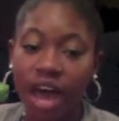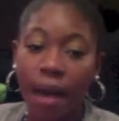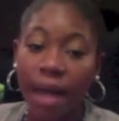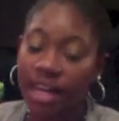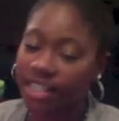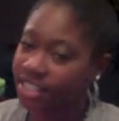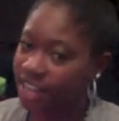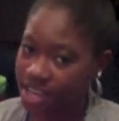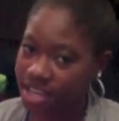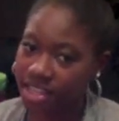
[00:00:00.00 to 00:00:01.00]
and I did
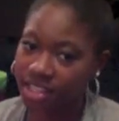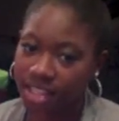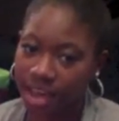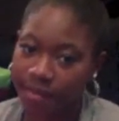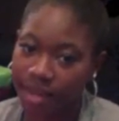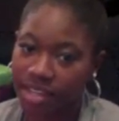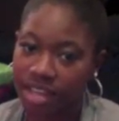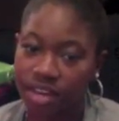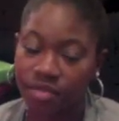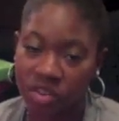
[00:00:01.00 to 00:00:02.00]
not get this set because I
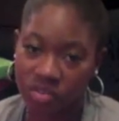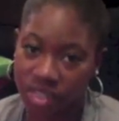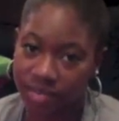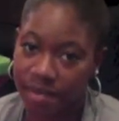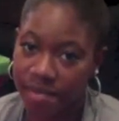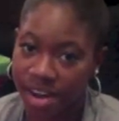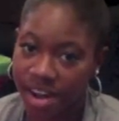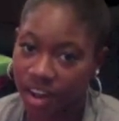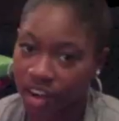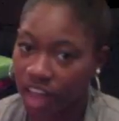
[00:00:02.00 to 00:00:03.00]
didn't want to waste my money
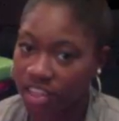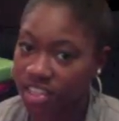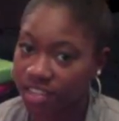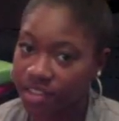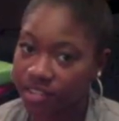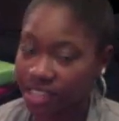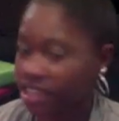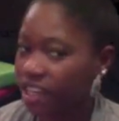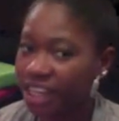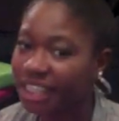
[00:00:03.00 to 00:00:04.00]
on all the stuff that was in
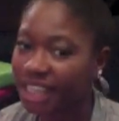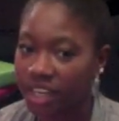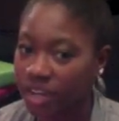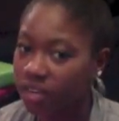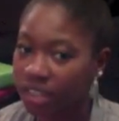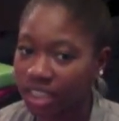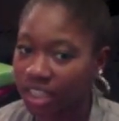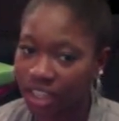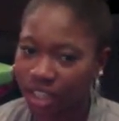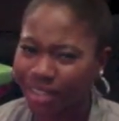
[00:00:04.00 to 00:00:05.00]
there because I knew I wasn't
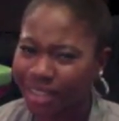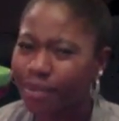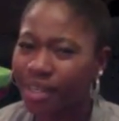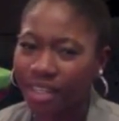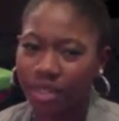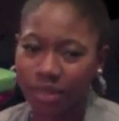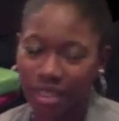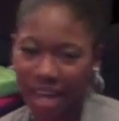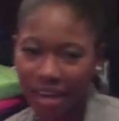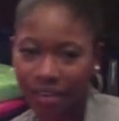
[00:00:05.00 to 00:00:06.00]
going to use it because it was
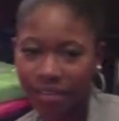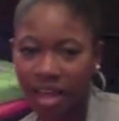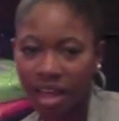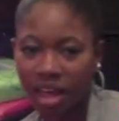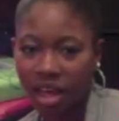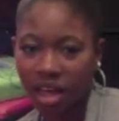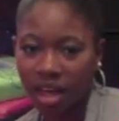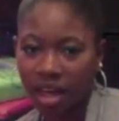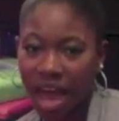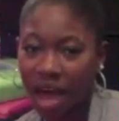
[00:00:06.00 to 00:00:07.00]
kind of
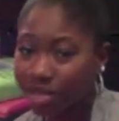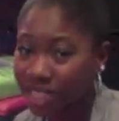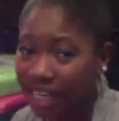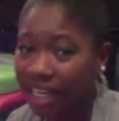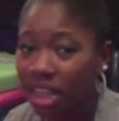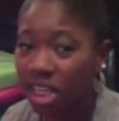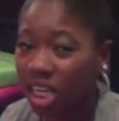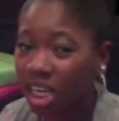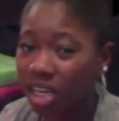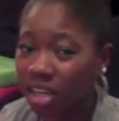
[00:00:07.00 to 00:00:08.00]
outdated
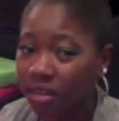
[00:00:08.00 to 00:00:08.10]
looking.